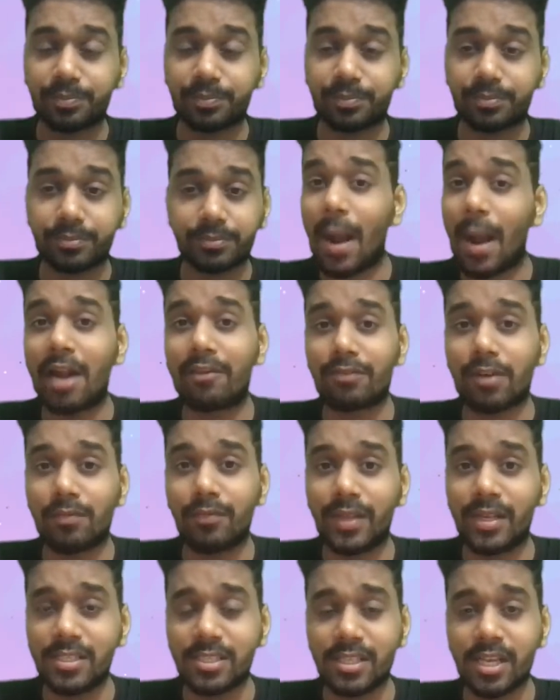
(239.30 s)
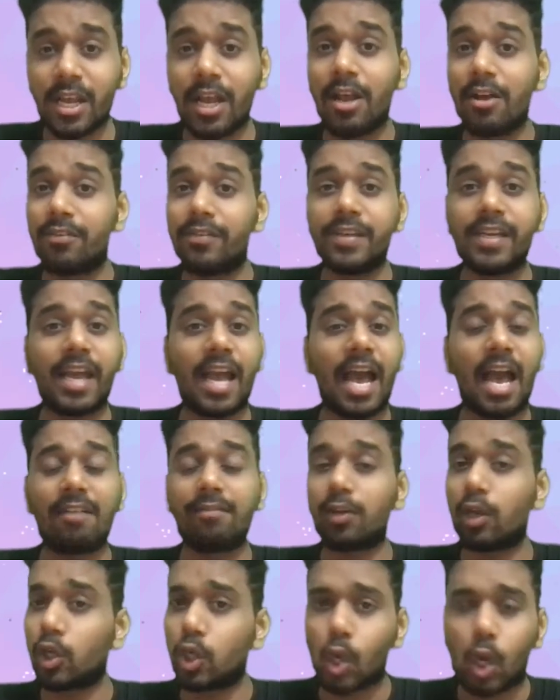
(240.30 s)
Apart from this, we have
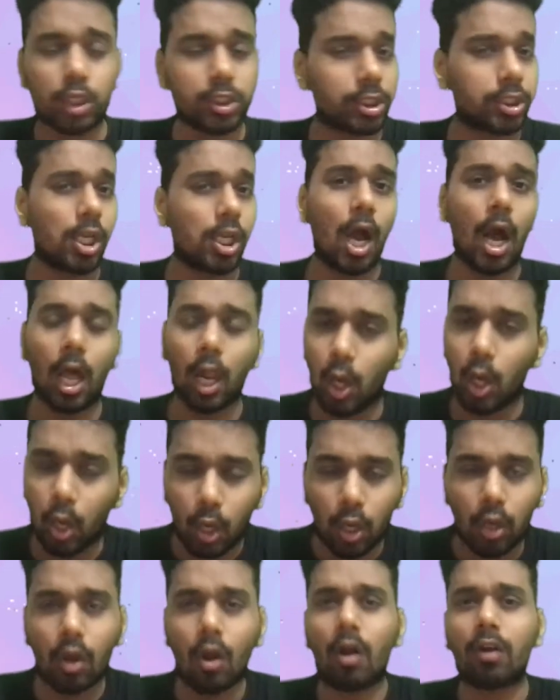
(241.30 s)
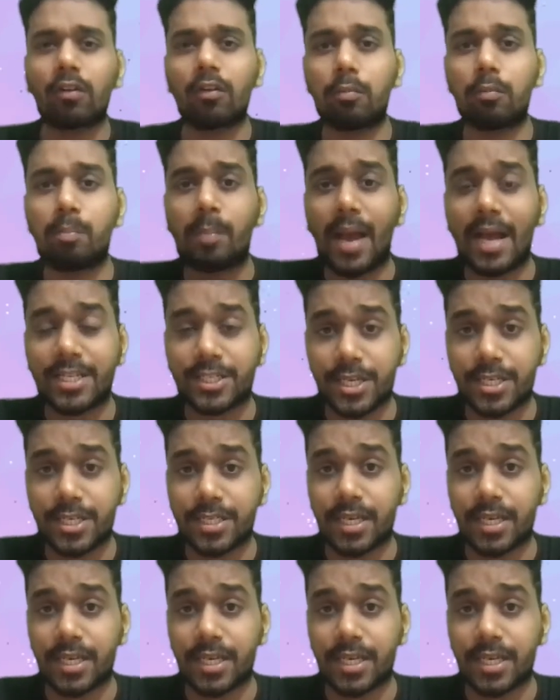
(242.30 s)
launched a lot of batches,